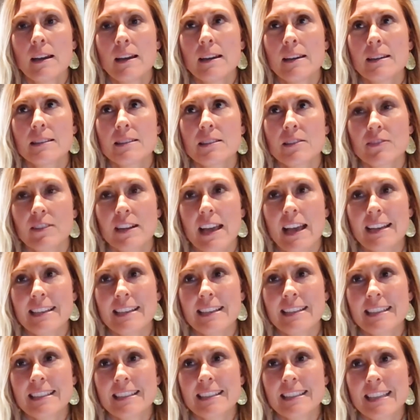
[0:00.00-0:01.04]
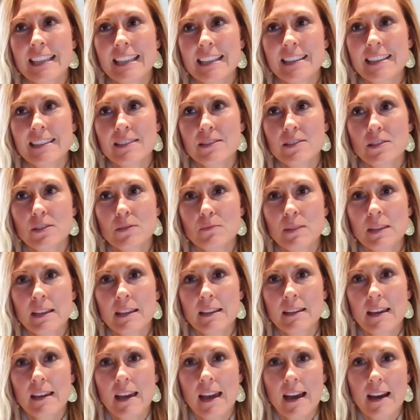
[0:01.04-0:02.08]
different entities to
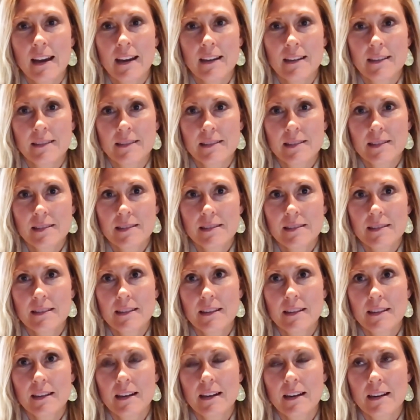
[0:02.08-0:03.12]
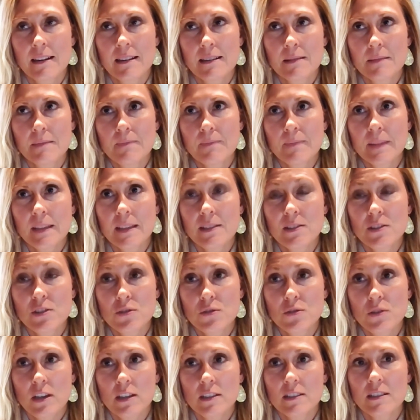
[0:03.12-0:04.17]
be as
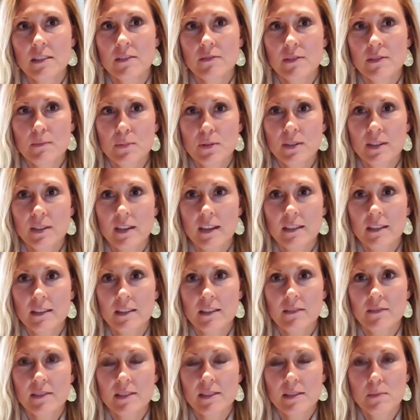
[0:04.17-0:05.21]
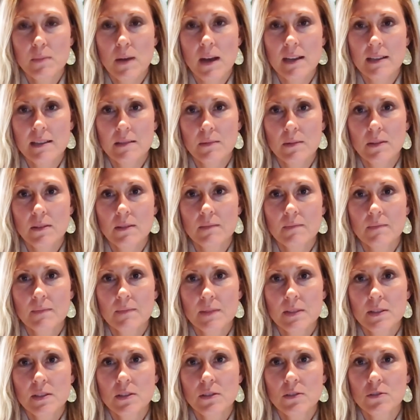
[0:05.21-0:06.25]
constructive and productive as possible
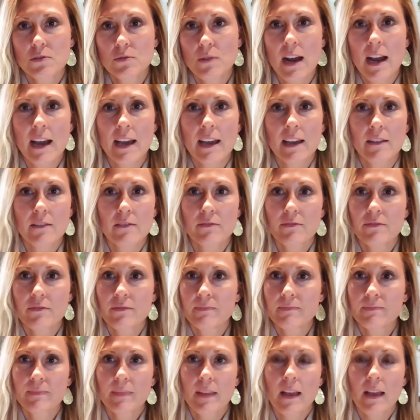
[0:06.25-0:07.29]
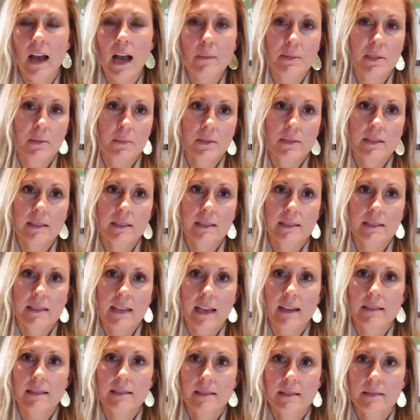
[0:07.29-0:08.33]
to drive optimal
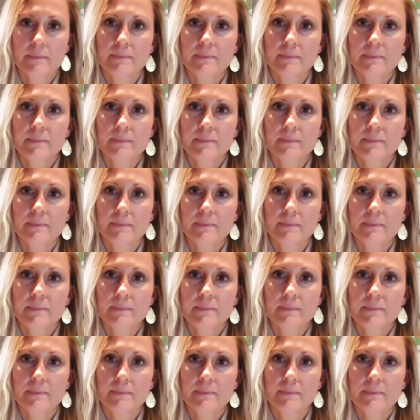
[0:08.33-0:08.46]
success.